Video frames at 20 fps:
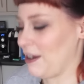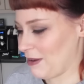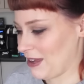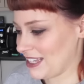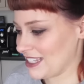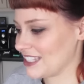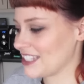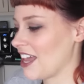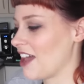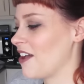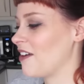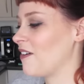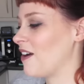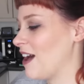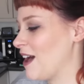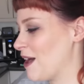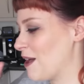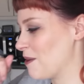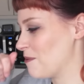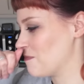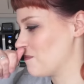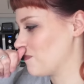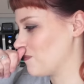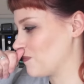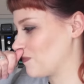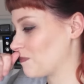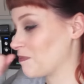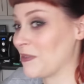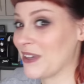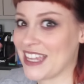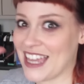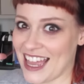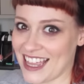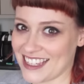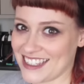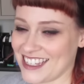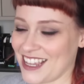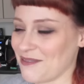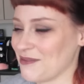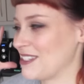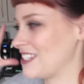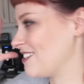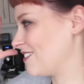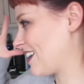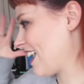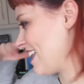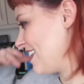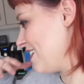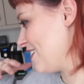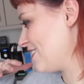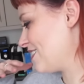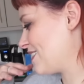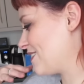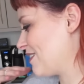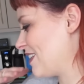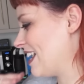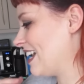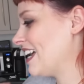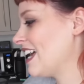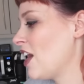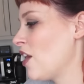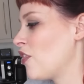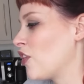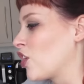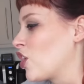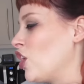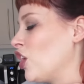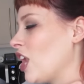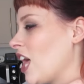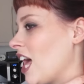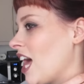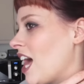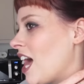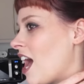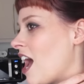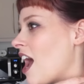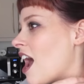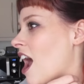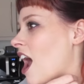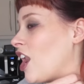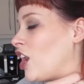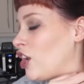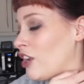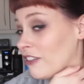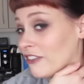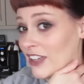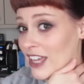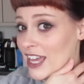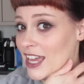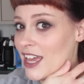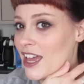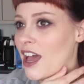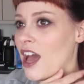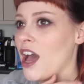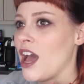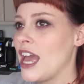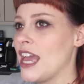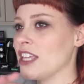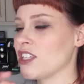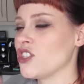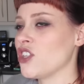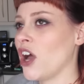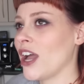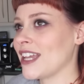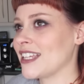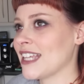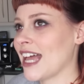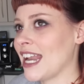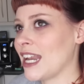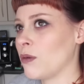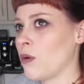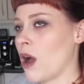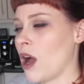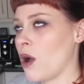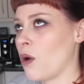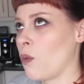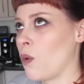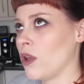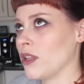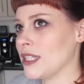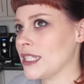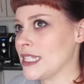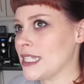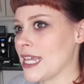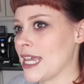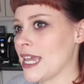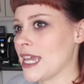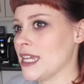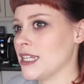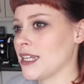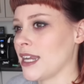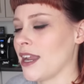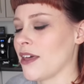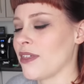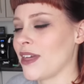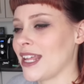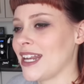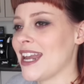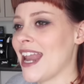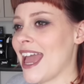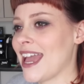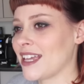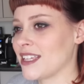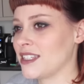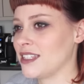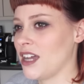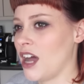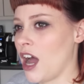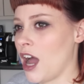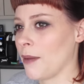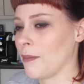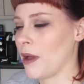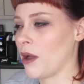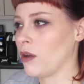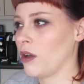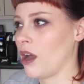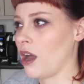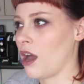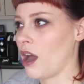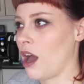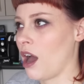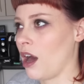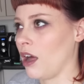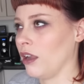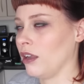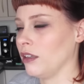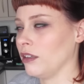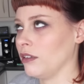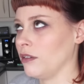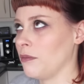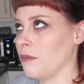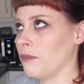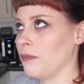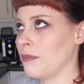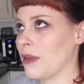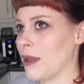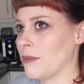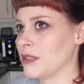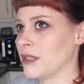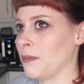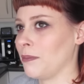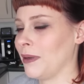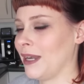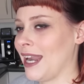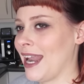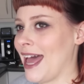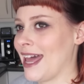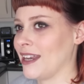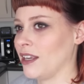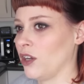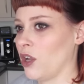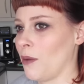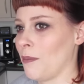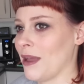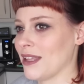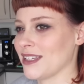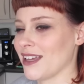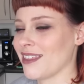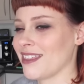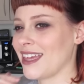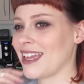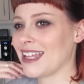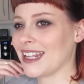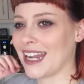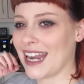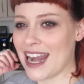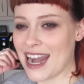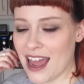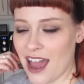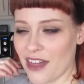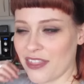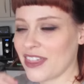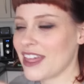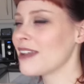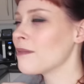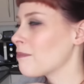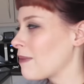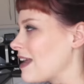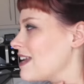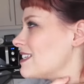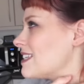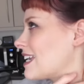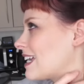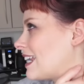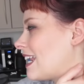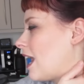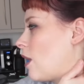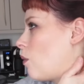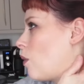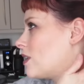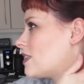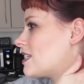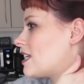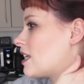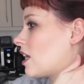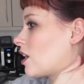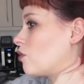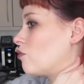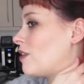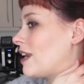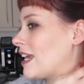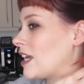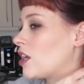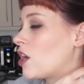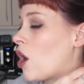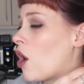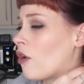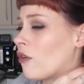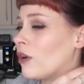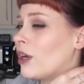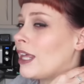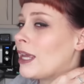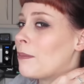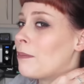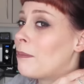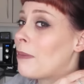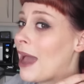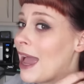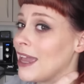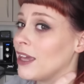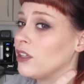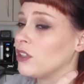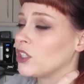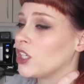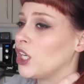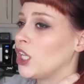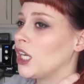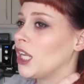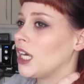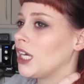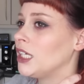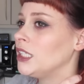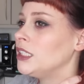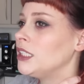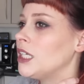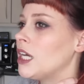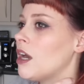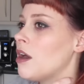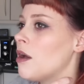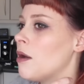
anyway, so, um, but yes, I'm still getting used to it. The color, I love it. It's not exactly what I wanted, and I think next time I'll be able to plan a lot better. I think I think basically I wanted like a really corally pale colour,